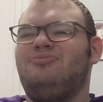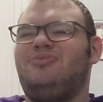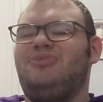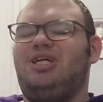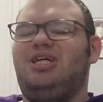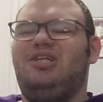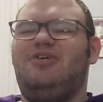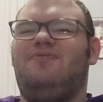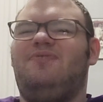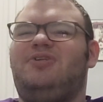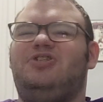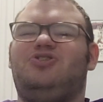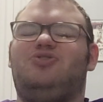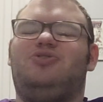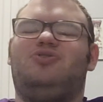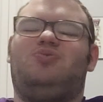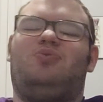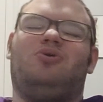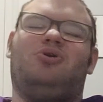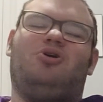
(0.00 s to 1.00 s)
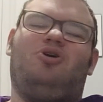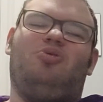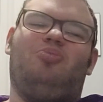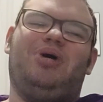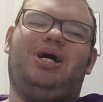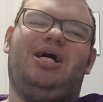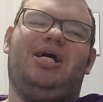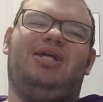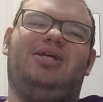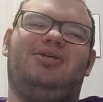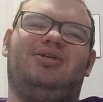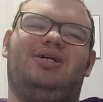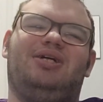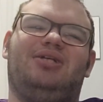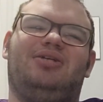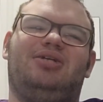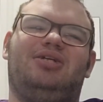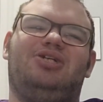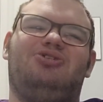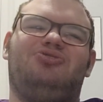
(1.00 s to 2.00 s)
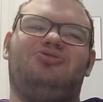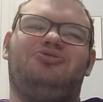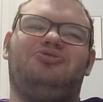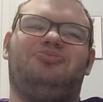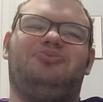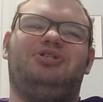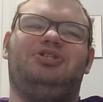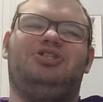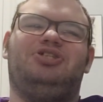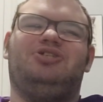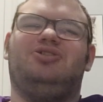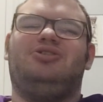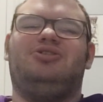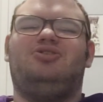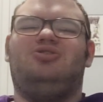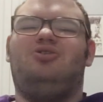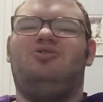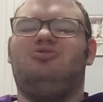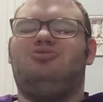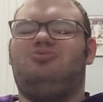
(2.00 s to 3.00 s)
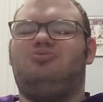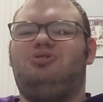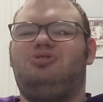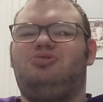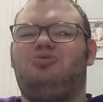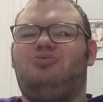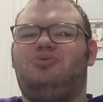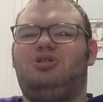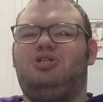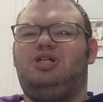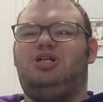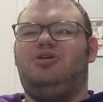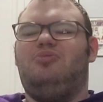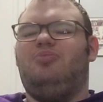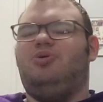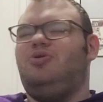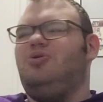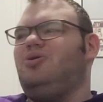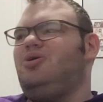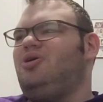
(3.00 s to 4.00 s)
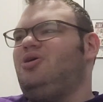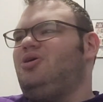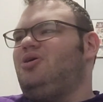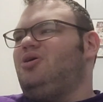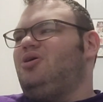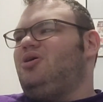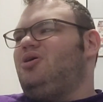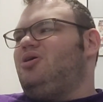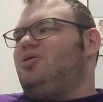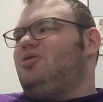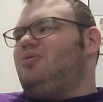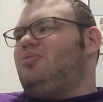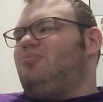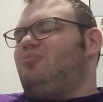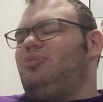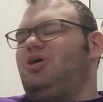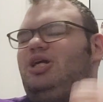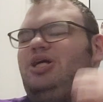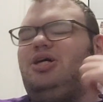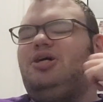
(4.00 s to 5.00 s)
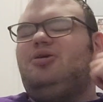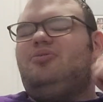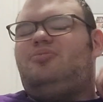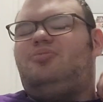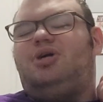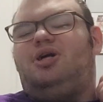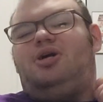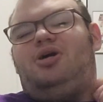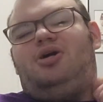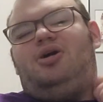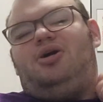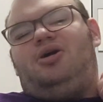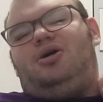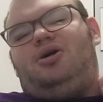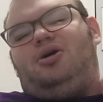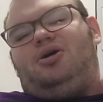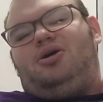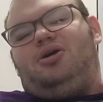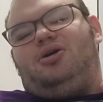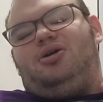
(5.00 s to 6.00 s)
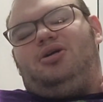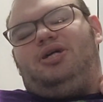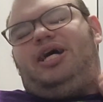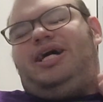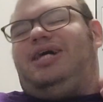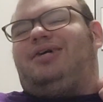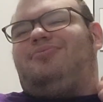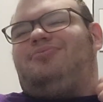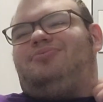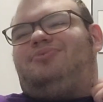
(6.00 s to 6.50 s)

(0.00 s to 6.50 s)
And the visuals weren't all bad in like the intros, but just the songs were terrible. But yeah.